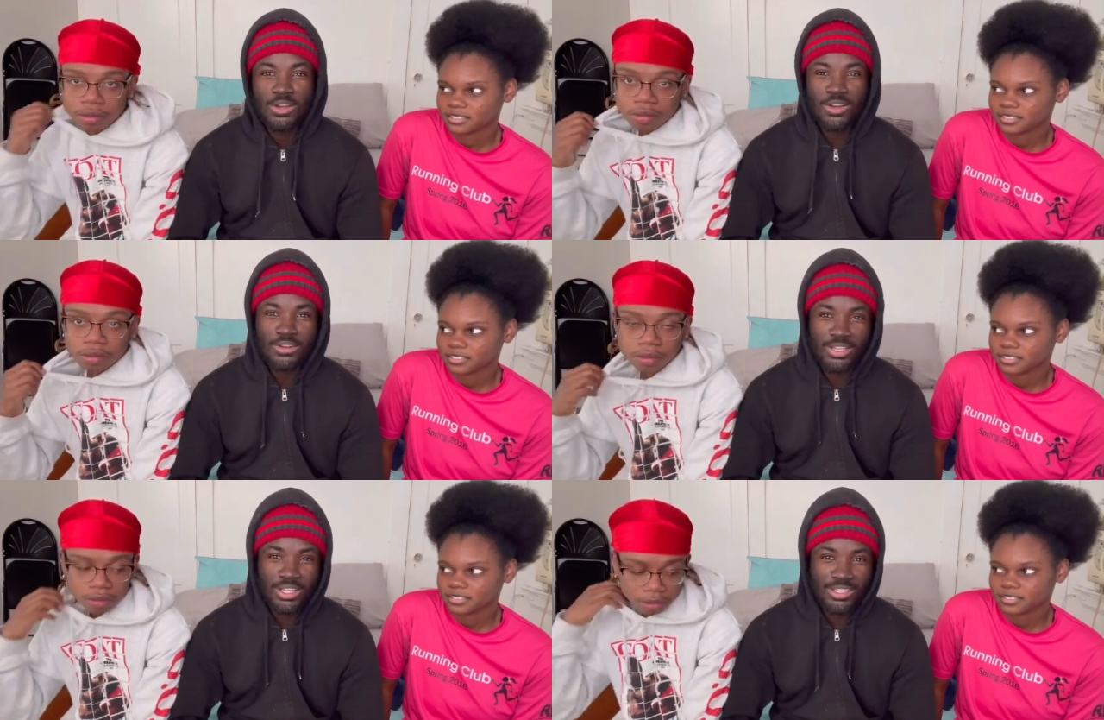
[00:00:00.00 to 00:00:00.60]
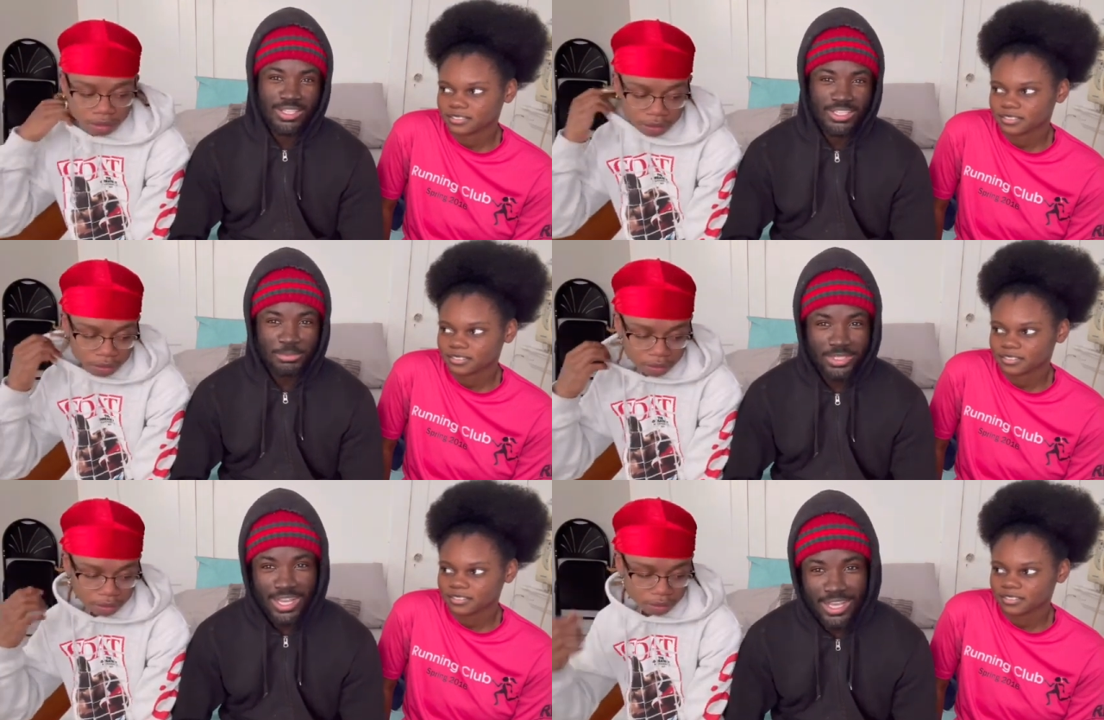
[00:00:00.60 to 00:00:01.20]
Speaker 1: Okay,
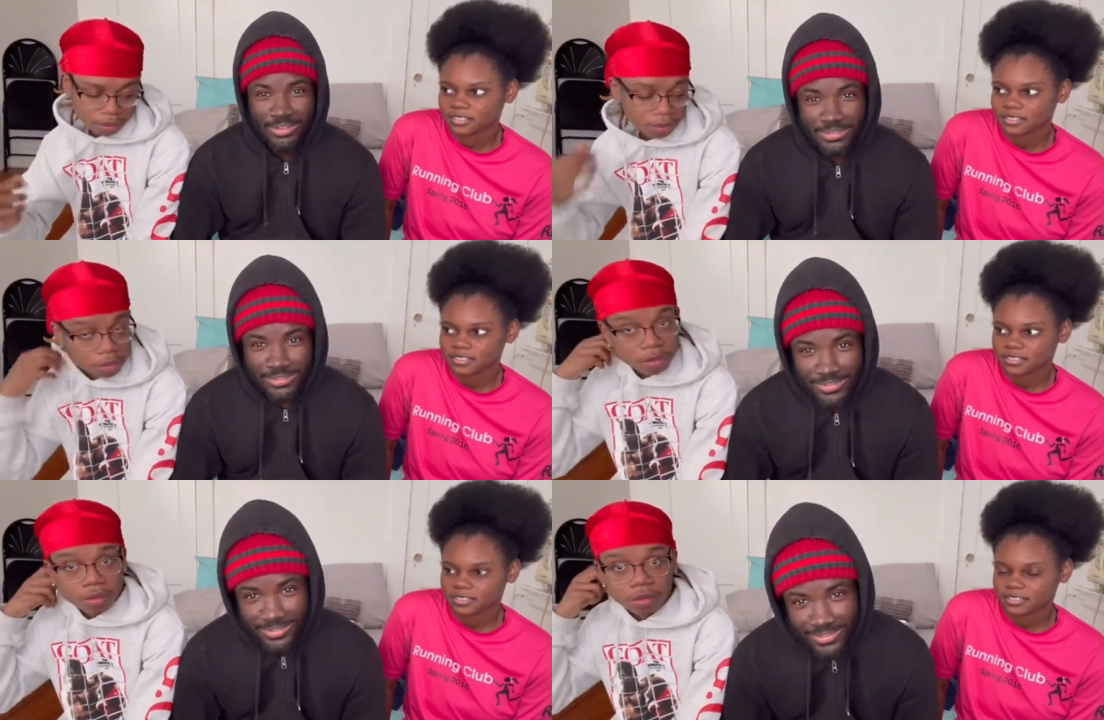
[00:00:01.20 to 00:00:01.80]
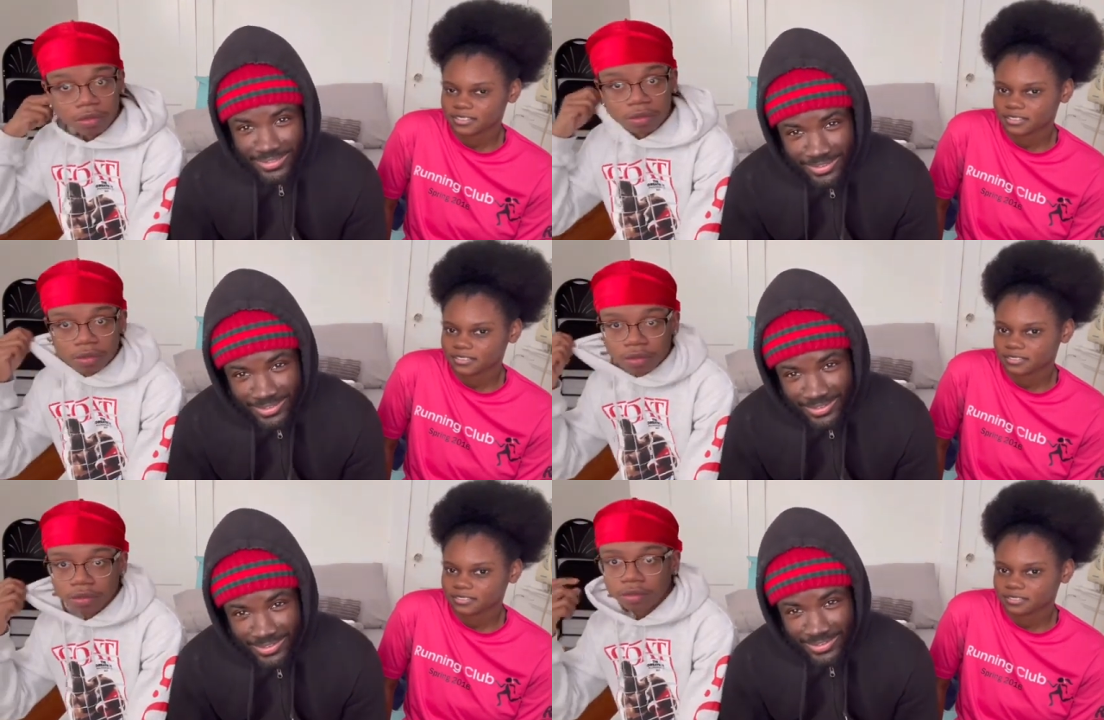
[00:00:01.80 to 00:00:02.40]
next we have
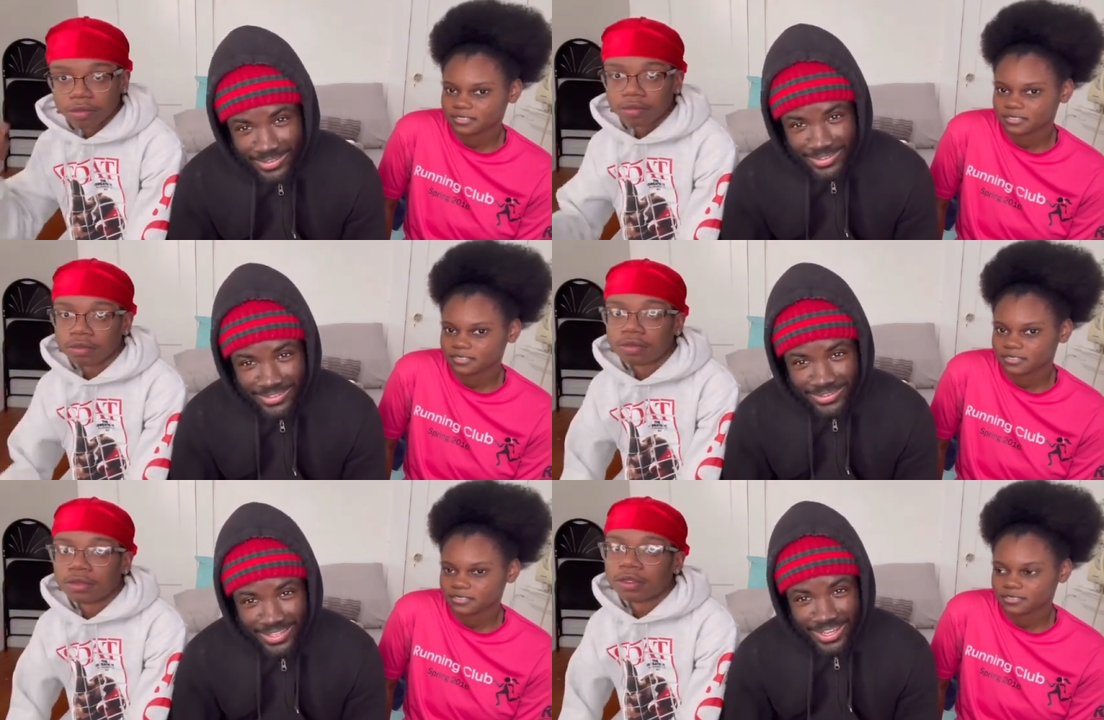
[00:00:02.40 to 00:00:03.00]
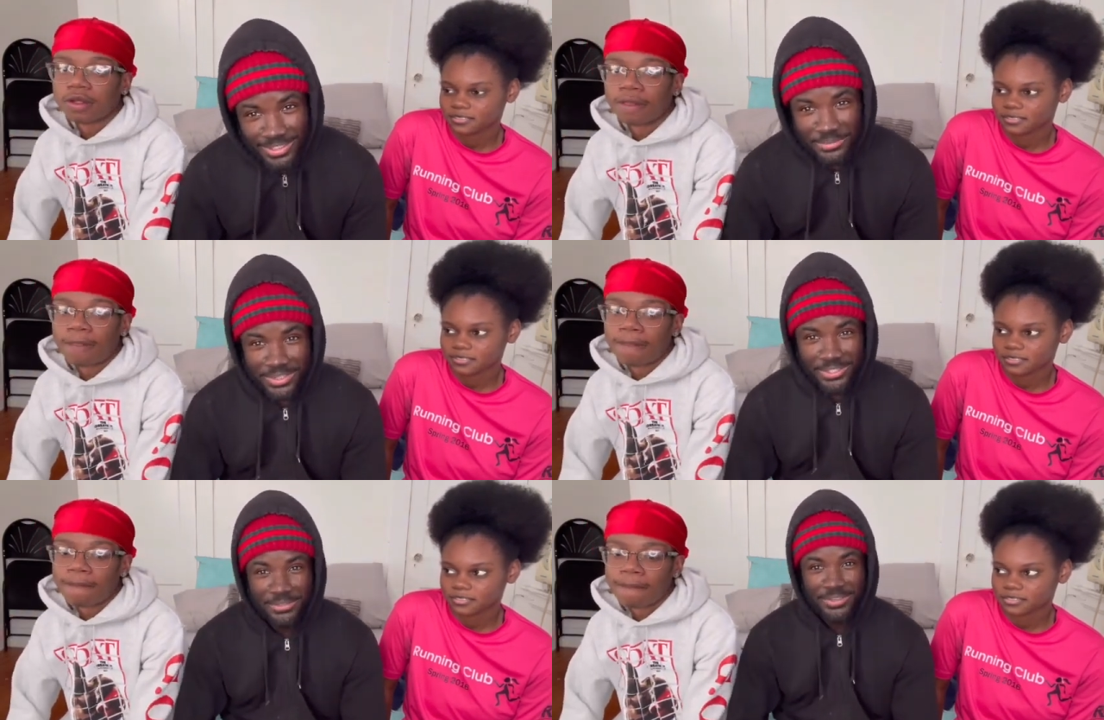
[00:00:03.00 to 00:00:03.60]
the
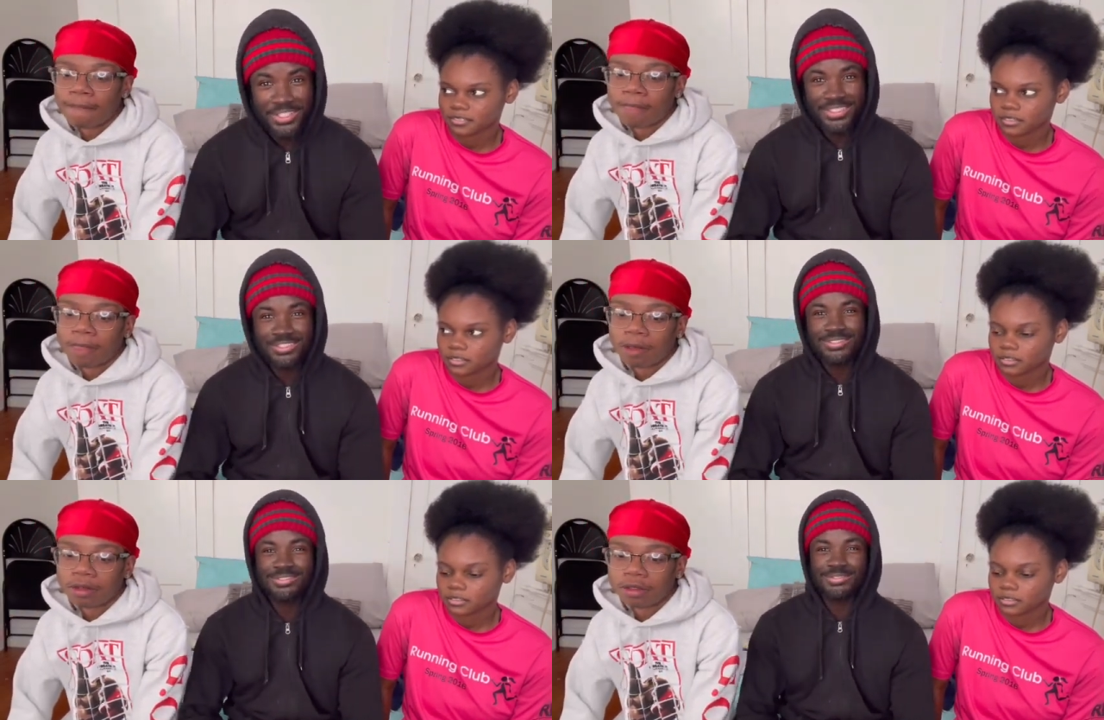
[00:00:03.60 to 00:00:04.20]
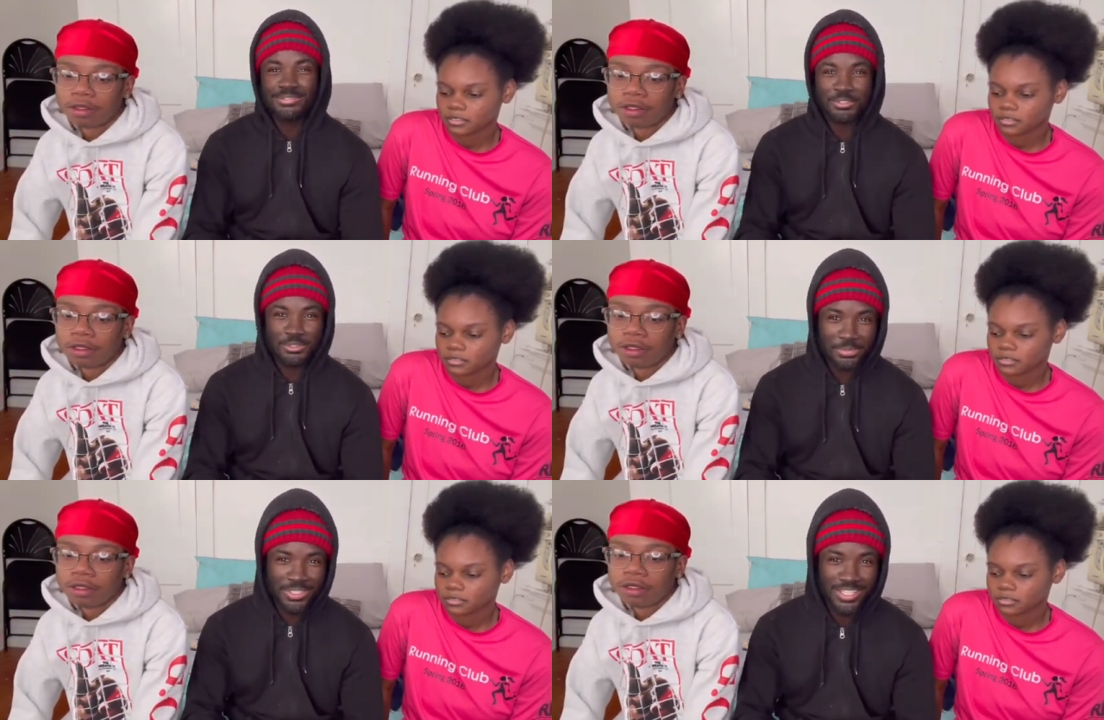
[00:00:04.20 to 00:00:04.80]
elevator ring.
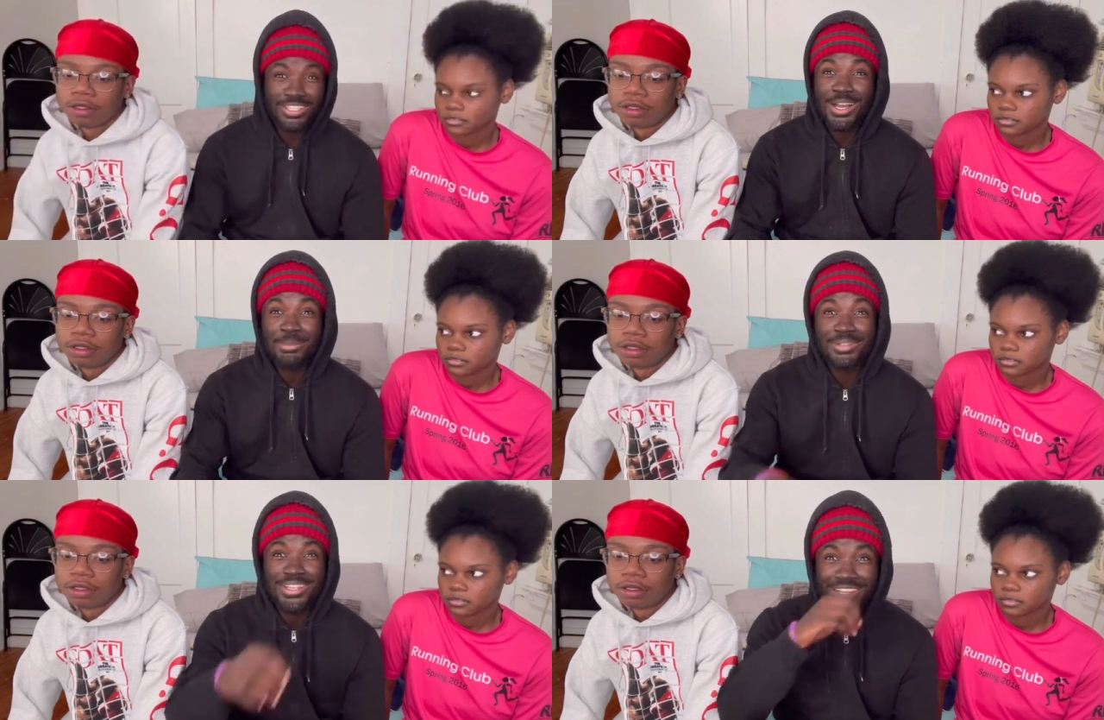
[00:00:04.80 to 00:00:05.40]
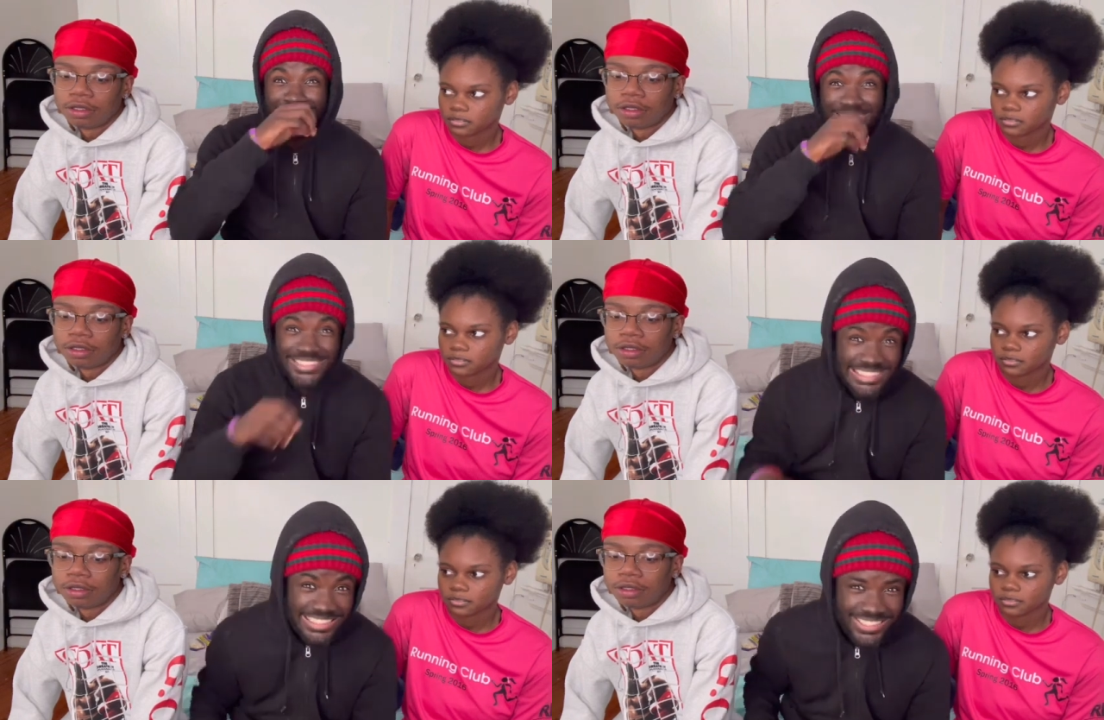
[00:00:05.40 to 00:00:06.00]
Saweetie, now play.
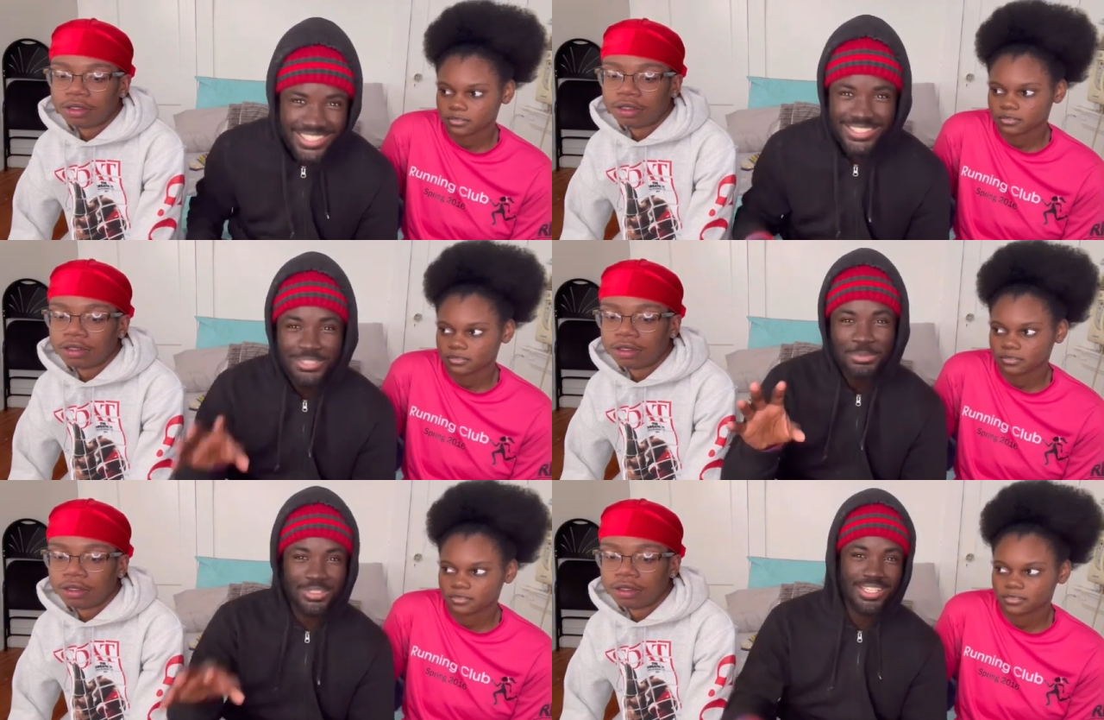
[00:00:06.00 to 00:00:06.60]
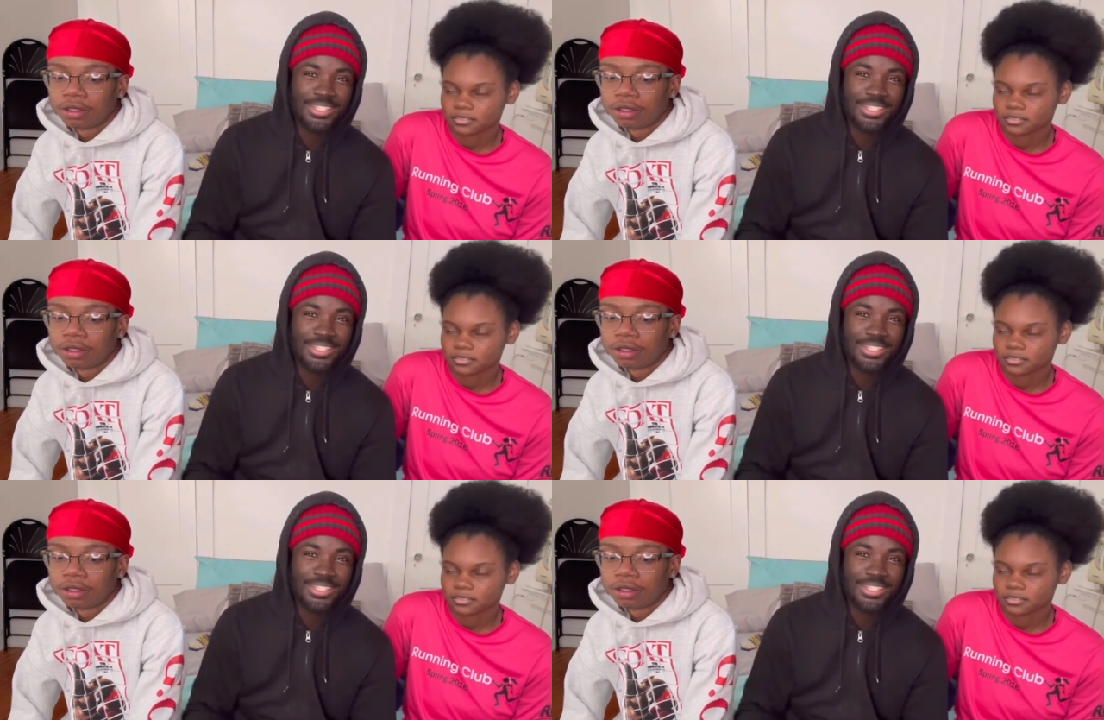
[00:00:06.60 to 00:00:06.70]
Saweetie.